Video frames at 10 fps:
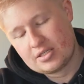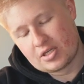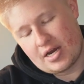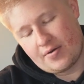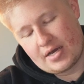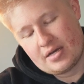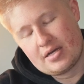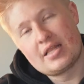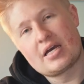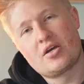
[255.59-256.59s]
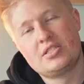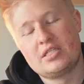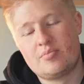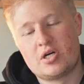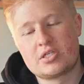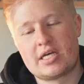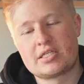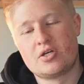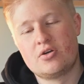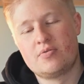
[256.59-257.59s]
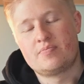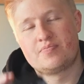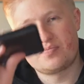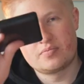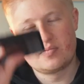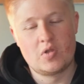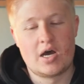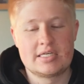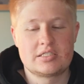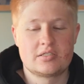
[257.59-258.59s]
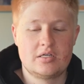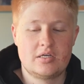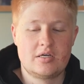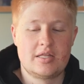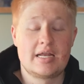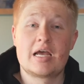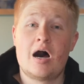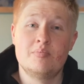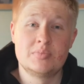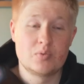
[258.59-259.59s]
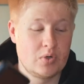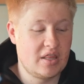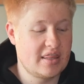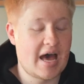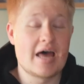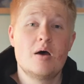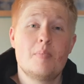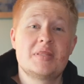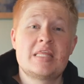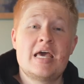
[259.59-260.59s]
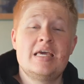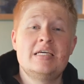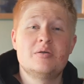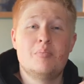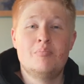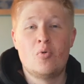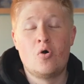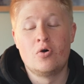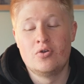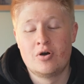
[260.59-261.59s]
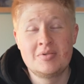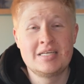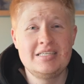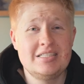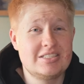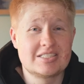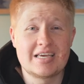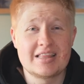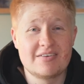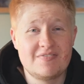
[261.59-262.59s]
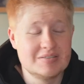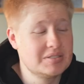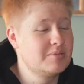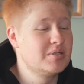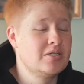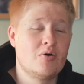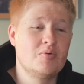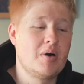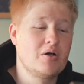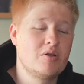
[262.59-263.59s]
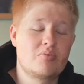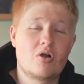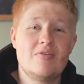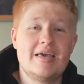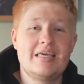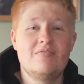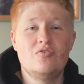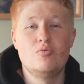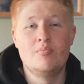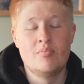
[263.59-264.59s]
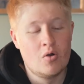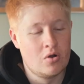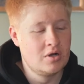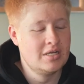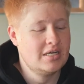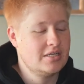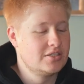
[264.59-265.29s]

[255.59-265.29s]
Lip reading: So anyway, that goes in the box like so. Nice that it comes with that. But there is more. Normally you just get the filter, but not with PolarPro. They give you more.